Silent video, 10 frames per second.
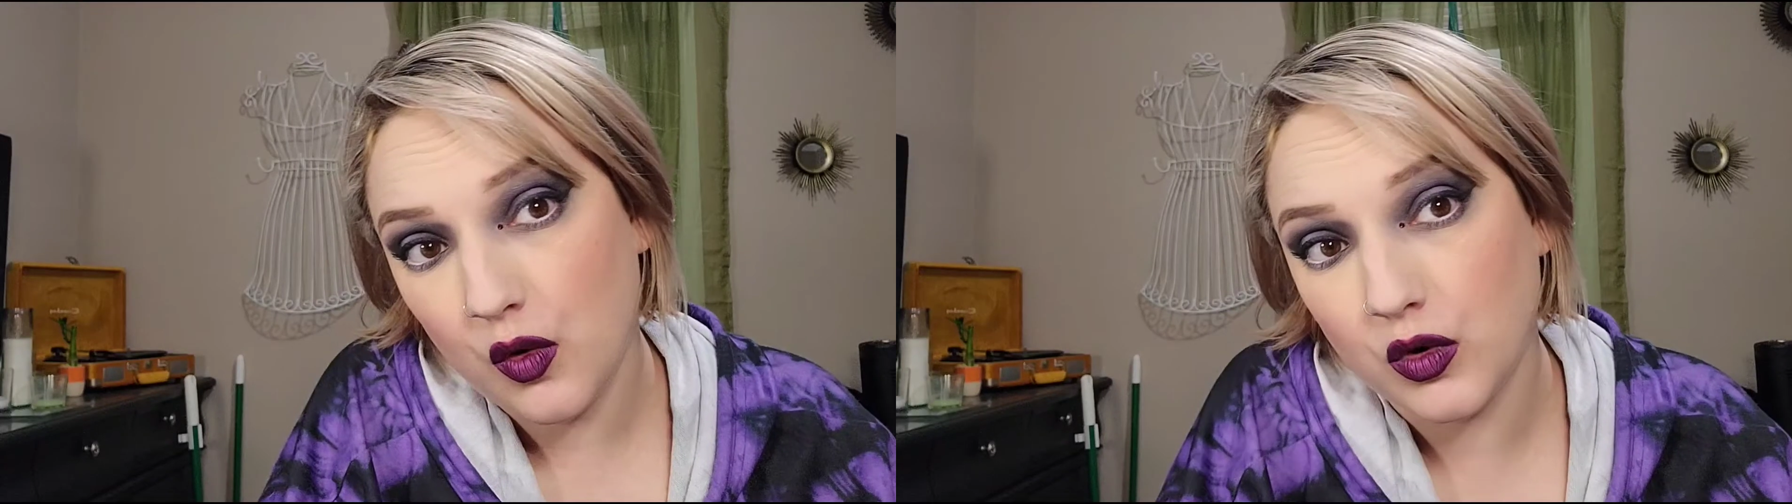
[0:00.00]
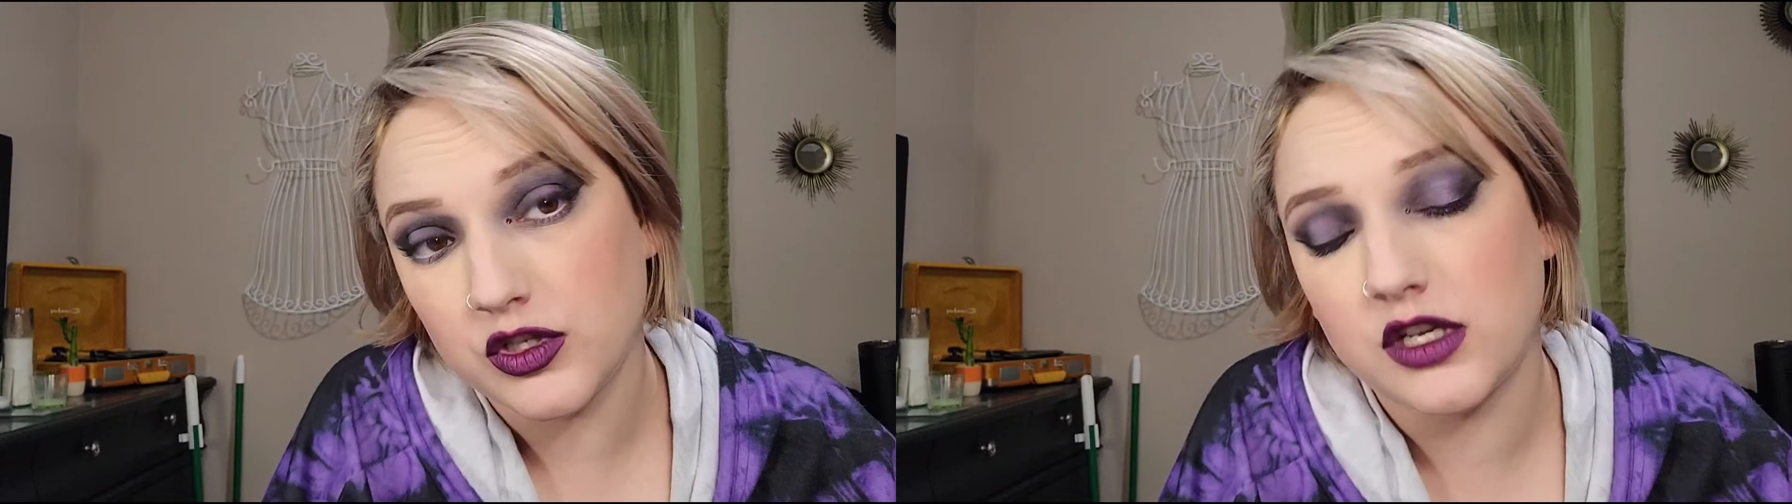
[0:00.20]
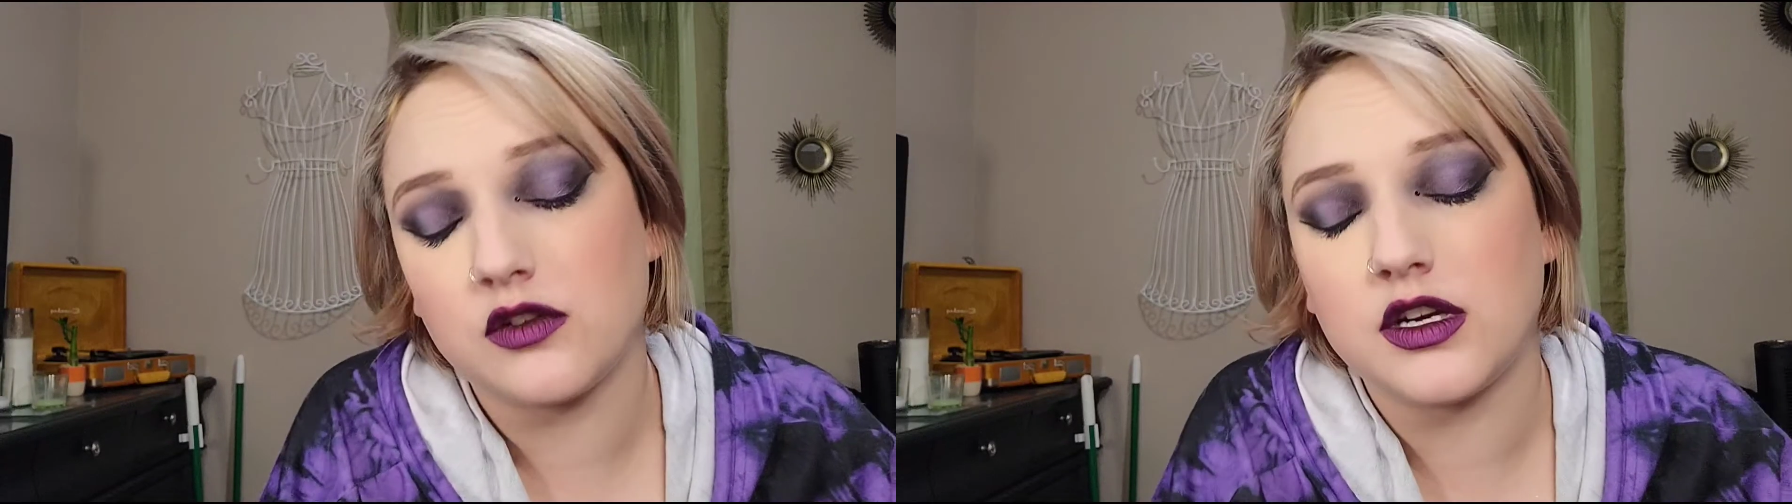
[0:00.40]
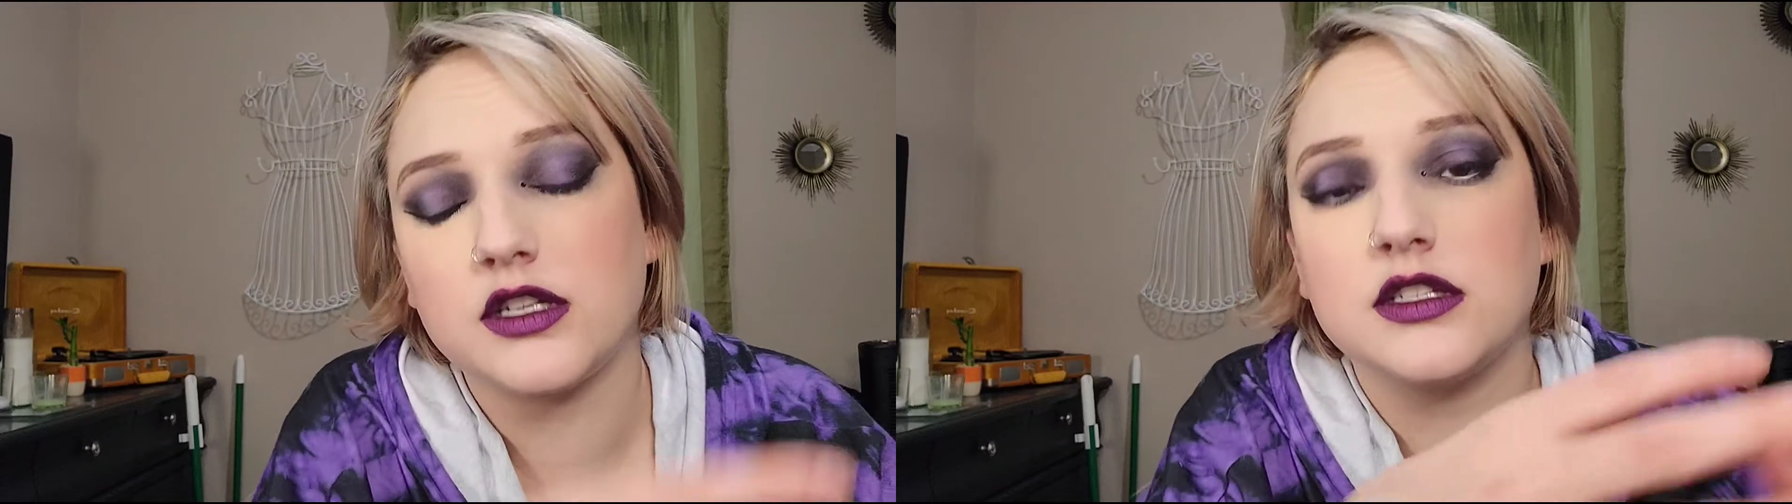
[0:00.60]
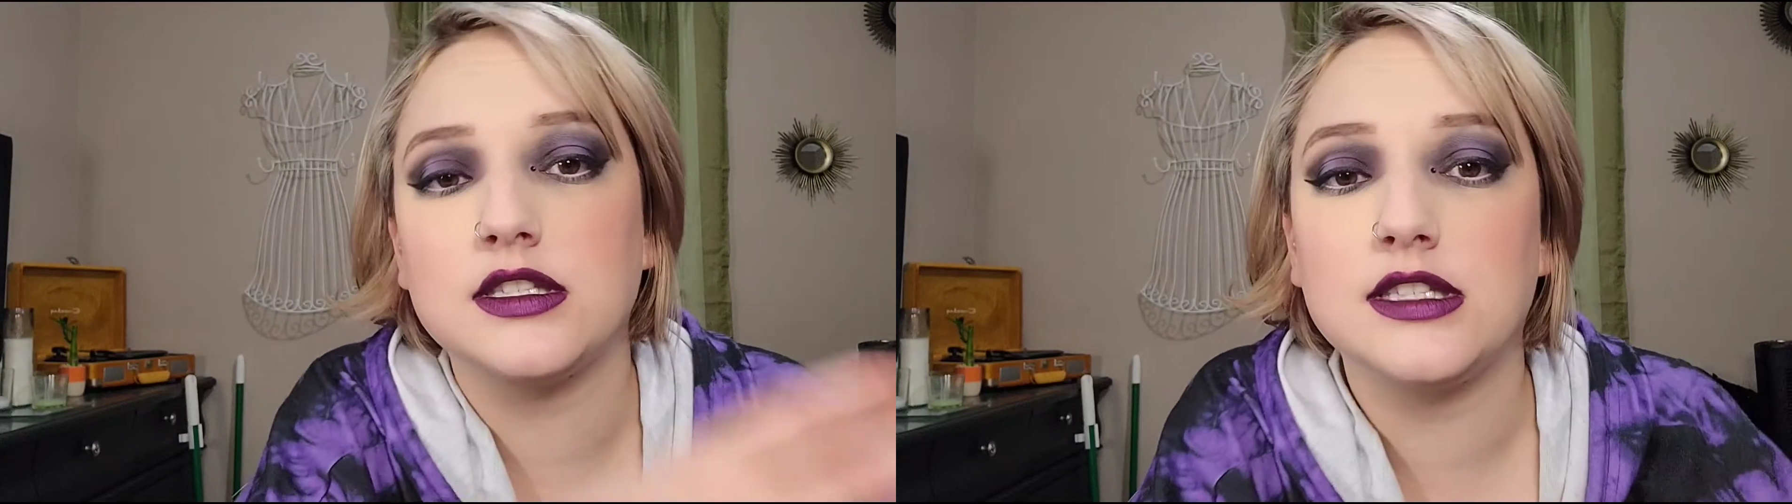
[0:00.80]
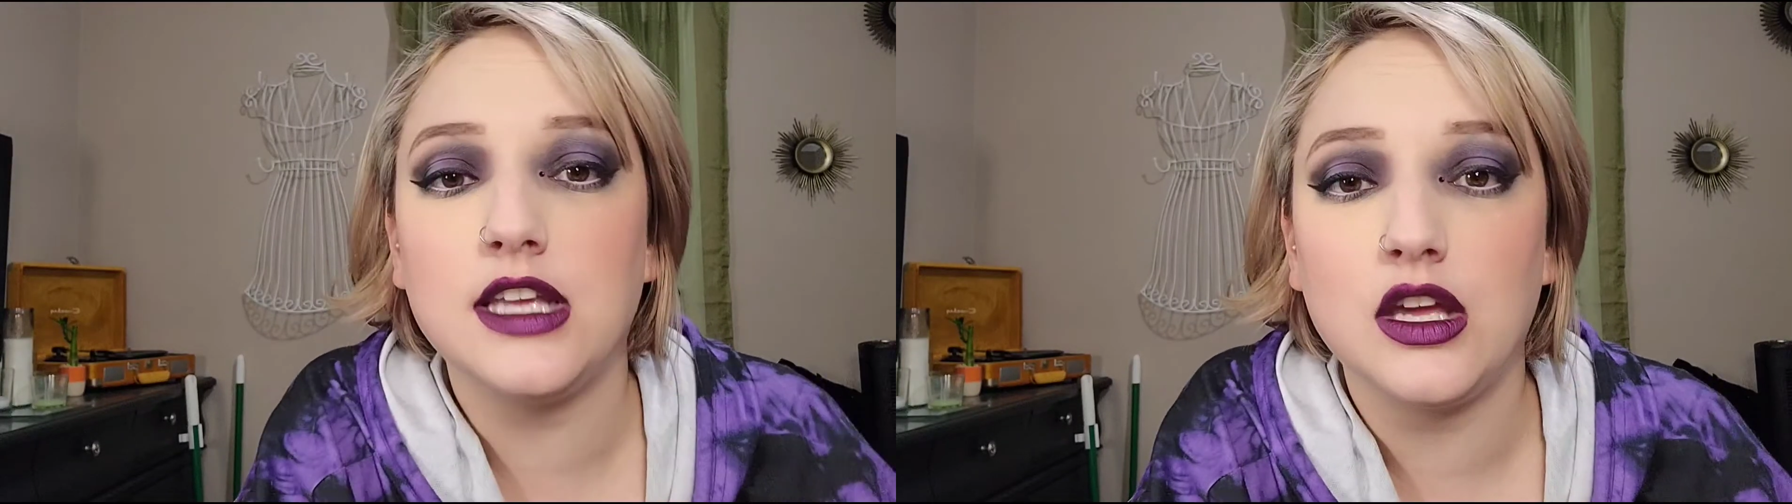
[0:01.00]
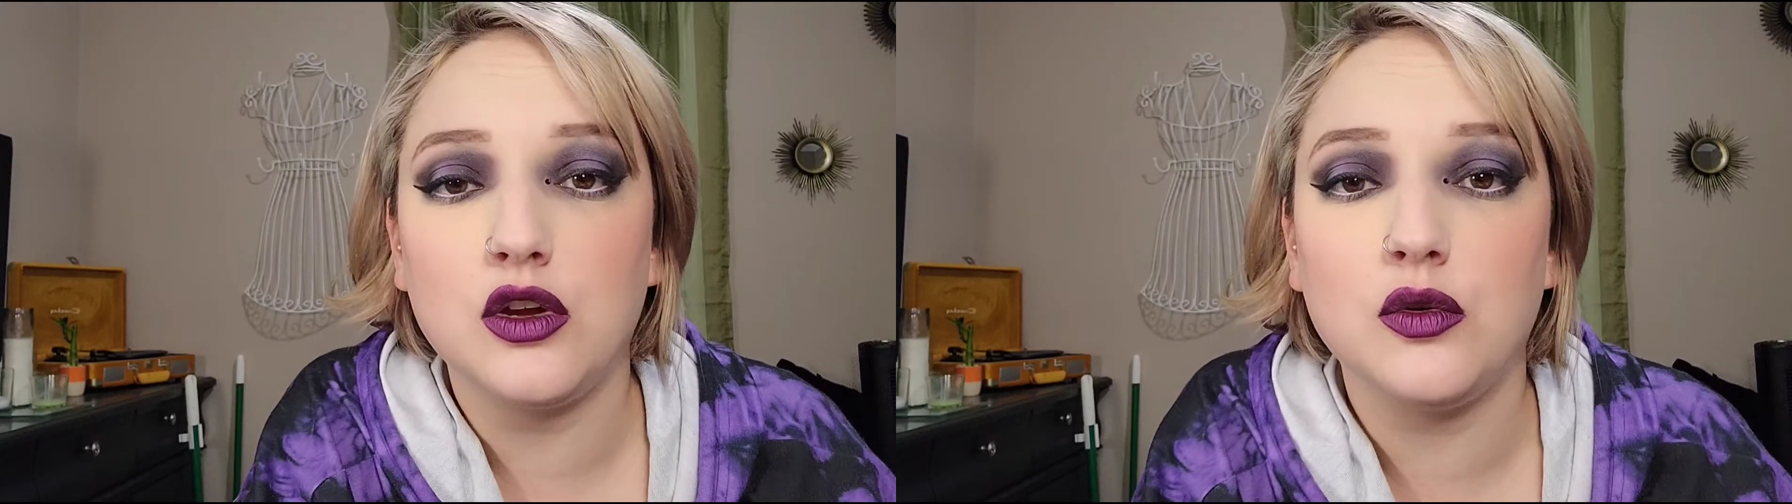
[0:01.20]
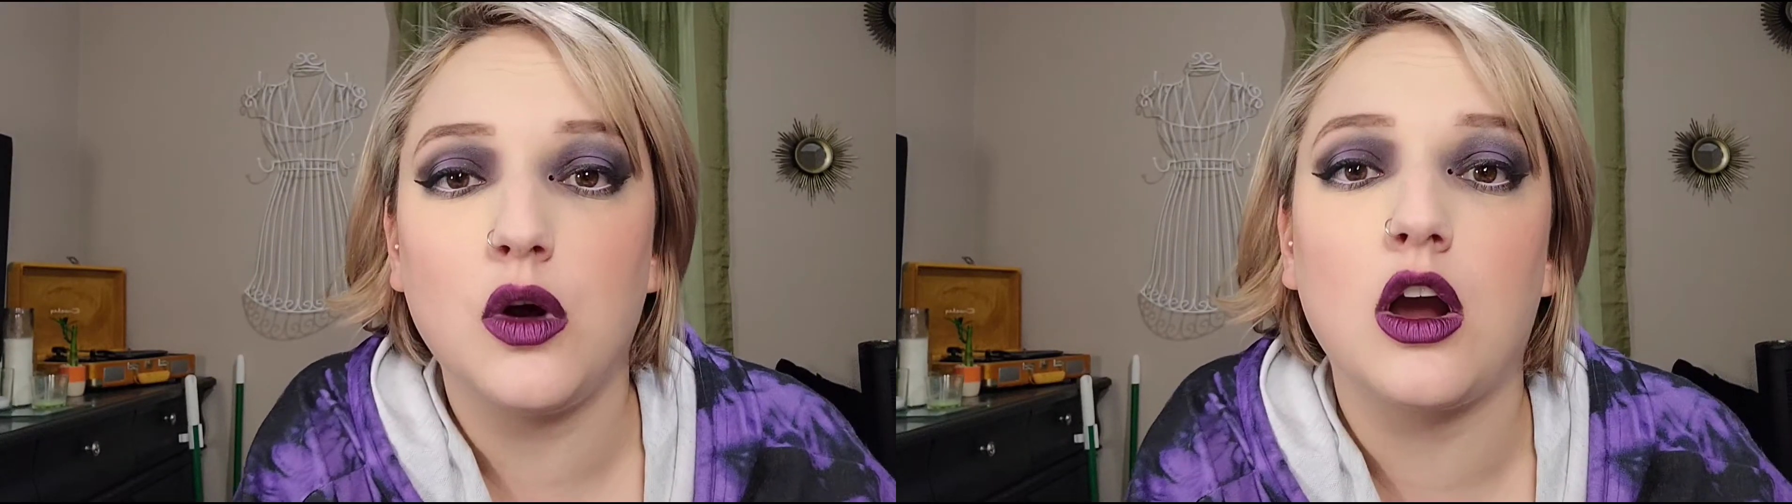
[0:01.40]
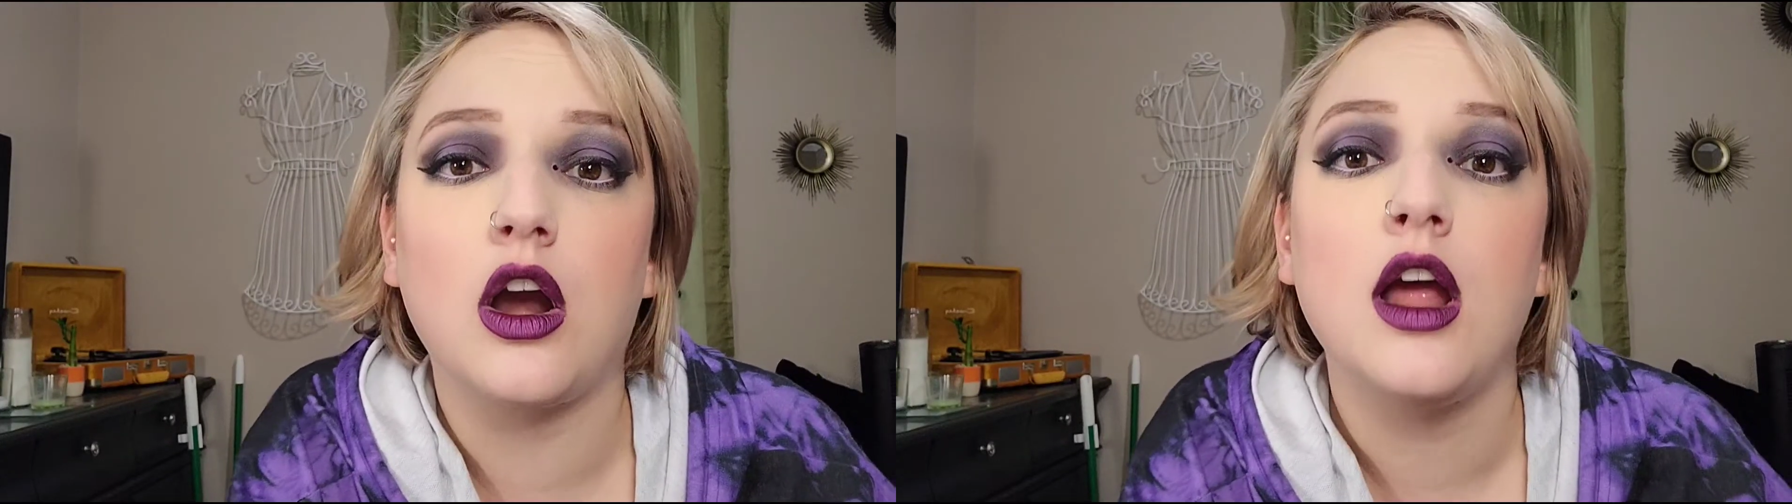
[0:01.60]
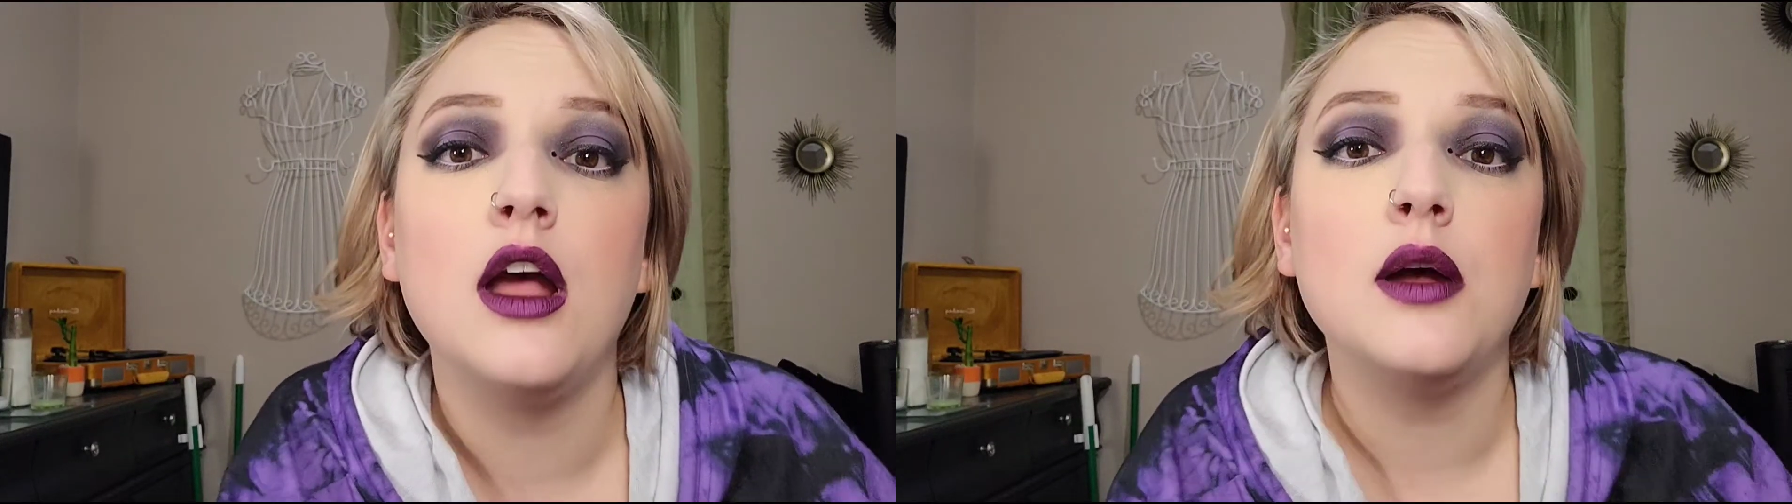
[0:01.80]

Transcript: or Generation Z who are